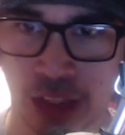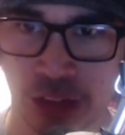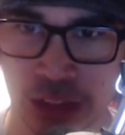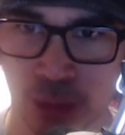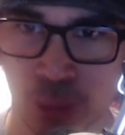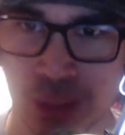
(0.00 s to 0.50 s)

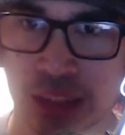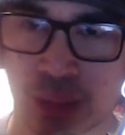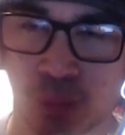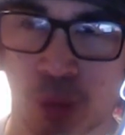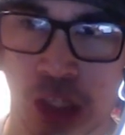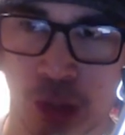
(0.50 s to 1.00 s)
as well as
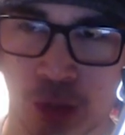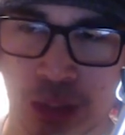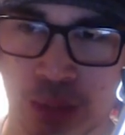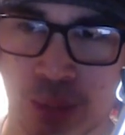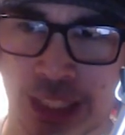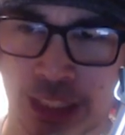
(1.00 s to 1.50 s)
spoilery
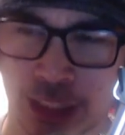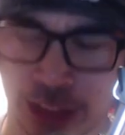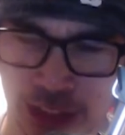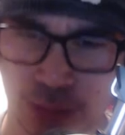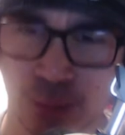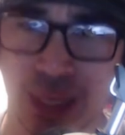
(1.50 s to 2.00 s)

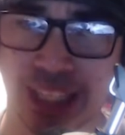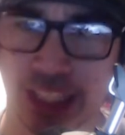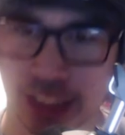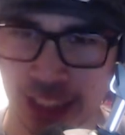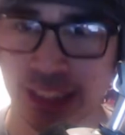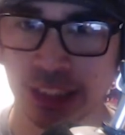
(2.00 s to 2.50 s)

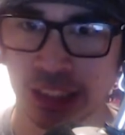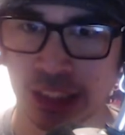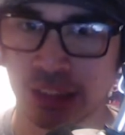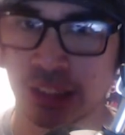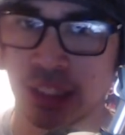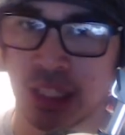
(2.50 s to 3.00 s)

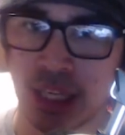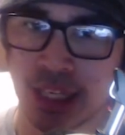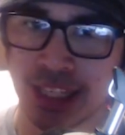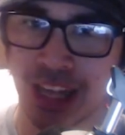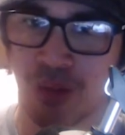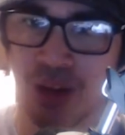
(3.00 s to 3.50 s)
speculations.
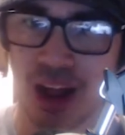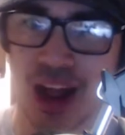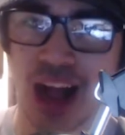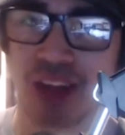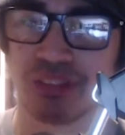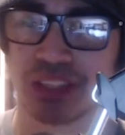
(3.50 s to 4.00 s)
Now,
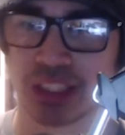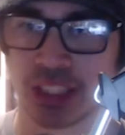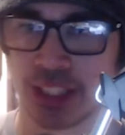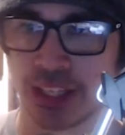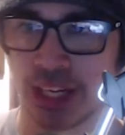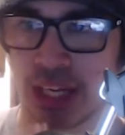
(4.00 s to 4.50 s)

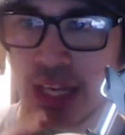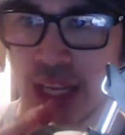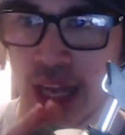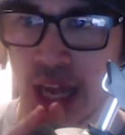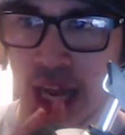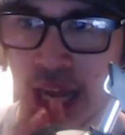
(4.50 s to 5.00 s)
obviously,
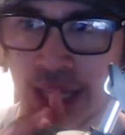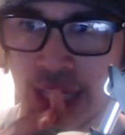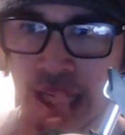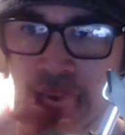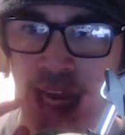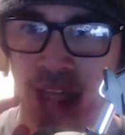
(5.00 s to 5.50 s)
I
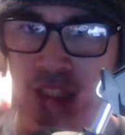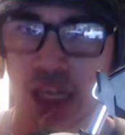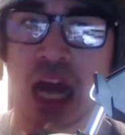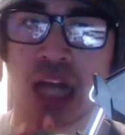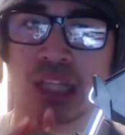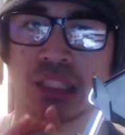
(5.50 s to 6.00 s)

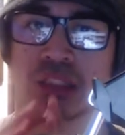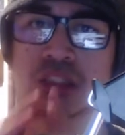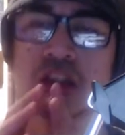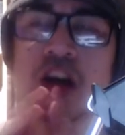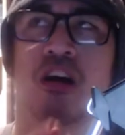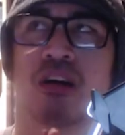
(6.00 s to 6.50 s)
cannot
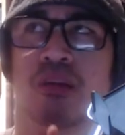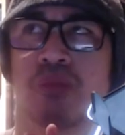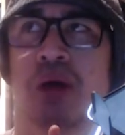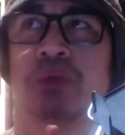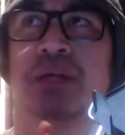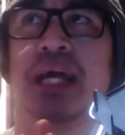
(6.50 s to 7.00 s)
talk
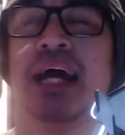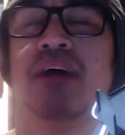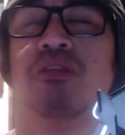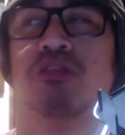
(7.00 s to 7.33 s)
about every